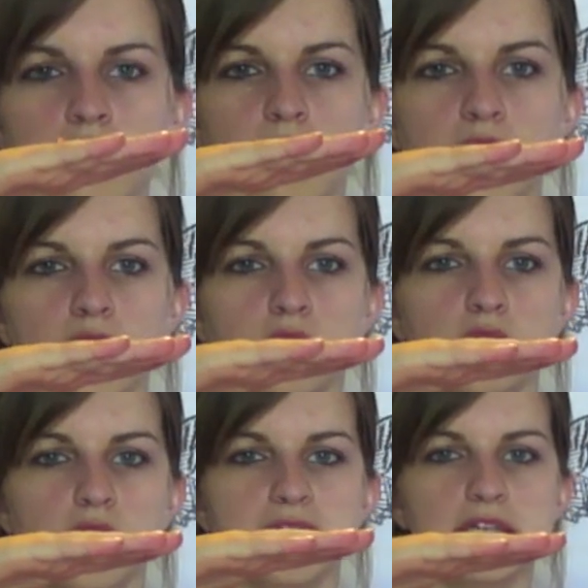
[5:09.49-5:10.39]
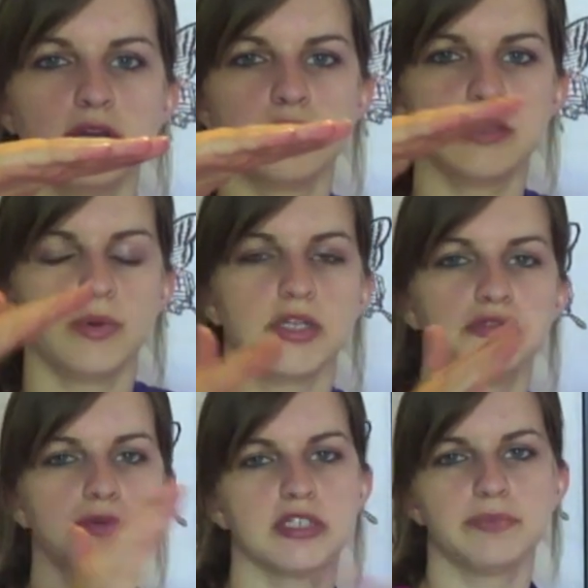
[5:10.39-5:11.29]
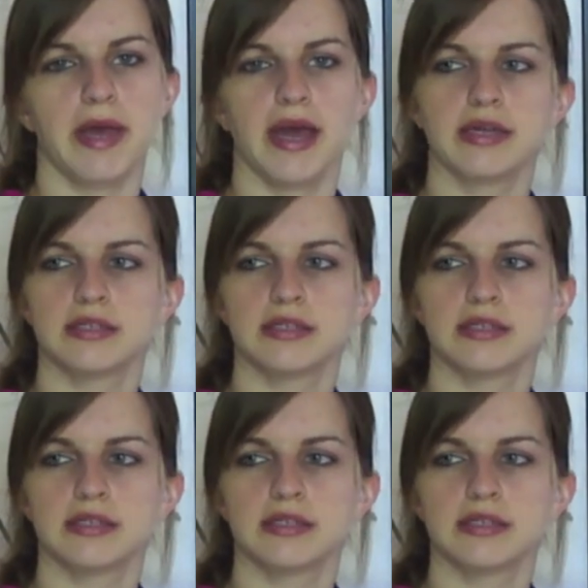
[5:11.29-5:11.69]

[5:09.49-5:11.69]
and it tells you what to expect,